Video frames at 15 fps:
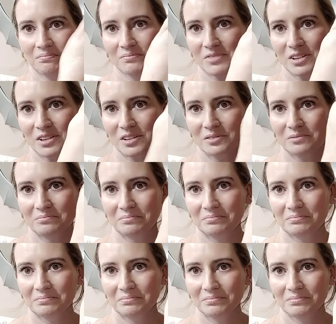So
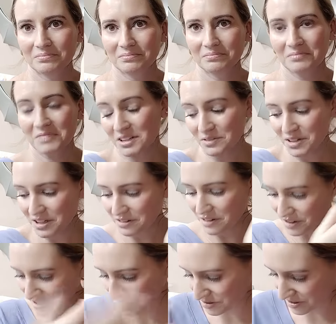anyway,
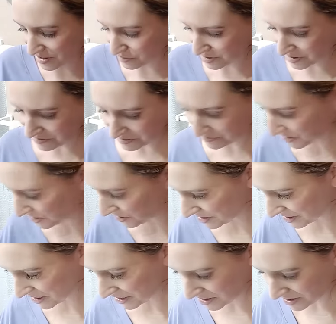okay, so that one feels
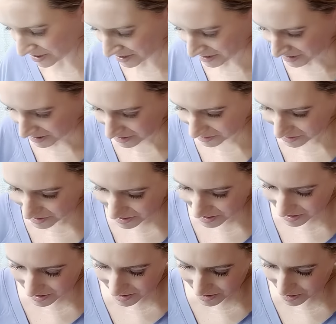nice. Let's
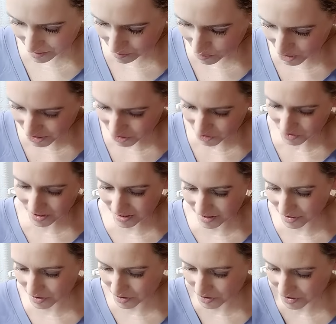get to the
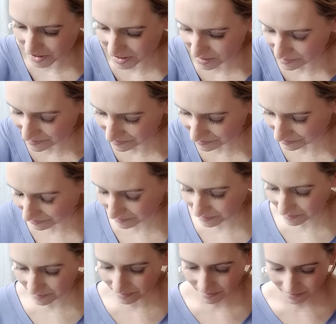moisturizer cream
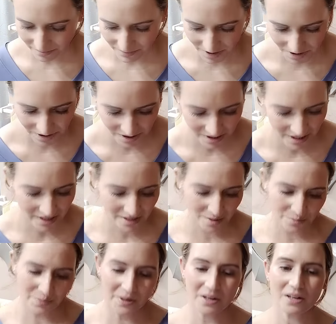the exciting
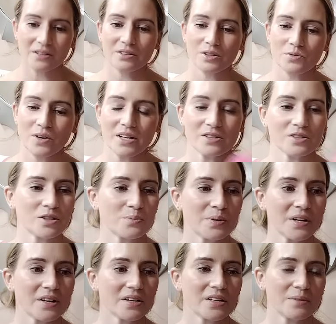part, the rescue
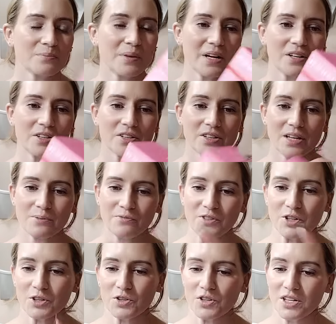party, barrier
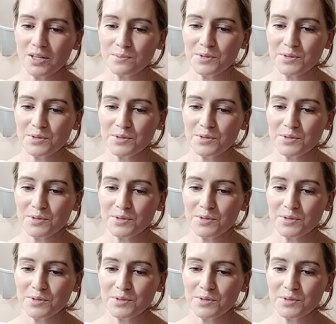comfort cream.